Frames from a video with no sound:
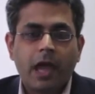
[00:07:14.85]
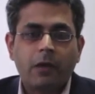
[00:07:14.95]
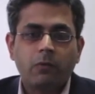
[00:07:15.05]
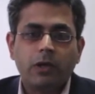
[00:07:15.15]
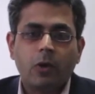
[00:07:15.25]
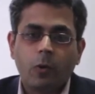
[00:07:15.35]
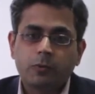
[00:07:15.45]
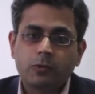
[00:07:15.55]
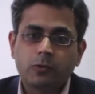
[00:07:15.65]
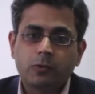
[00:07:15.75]
and we
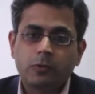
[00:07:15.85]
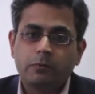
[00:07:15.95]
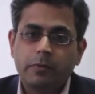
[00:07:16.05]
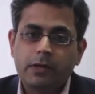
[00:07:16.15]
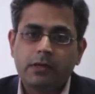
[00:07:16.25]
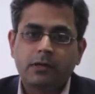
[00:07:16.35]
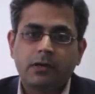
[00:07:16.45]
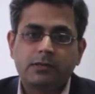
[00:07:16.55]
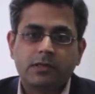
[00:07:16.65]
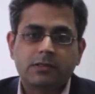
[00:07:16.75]
hope to build
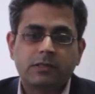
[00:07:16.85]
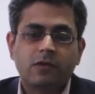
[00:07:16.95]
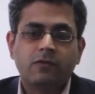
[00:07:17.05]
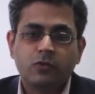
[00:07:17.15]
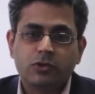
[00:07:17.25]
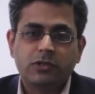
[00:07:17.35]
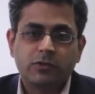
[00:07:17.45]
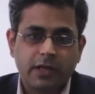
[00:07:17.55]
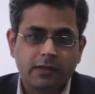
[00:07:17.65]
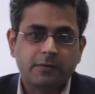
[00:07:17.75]
a successful future
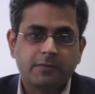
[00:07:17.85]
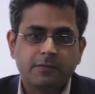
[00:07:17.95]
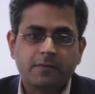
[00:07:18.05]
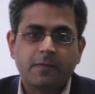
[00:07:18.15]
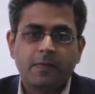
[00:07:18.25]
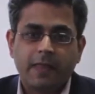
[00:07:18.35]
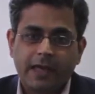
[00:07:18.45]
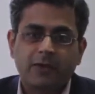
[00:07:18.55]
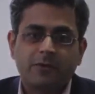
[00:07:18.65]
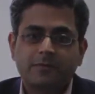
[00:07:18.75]
together.
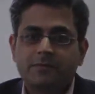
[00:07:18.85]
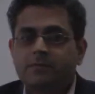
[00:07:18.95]
Thank you.